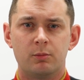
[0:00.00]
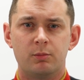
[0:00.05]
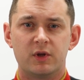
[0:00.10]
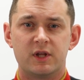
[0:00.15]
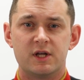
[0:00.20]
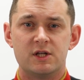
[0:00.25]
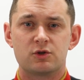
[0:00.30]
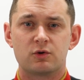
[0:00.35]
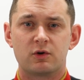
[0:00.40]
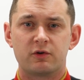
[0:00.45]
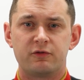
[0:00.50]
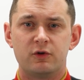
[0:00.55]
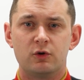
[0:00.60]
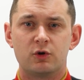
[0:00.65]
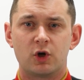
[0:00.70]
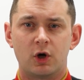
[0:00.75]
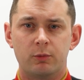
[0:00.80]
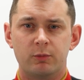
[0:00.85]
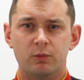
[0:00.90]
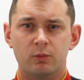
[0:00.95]
but these are a
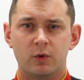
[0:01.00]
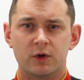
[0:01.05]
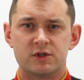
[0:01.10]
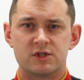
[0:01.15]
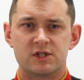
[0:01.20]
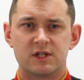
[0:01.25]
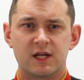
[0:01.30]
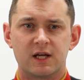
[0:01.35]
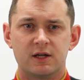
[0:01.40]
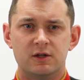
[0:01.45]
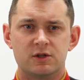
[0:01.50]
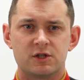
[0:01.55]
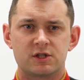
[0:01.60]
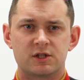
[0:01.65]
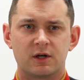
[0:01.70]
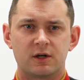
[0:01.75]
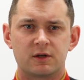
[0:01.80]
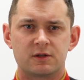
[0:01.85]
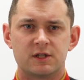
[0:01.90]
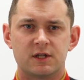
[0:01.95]
few common ones to get you
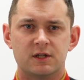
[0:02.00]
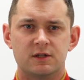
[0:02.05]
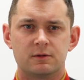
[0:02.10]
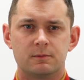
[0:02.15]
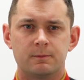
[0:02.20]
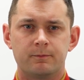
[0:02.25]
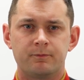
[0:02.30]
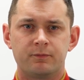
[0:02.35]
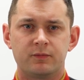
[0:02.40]
started.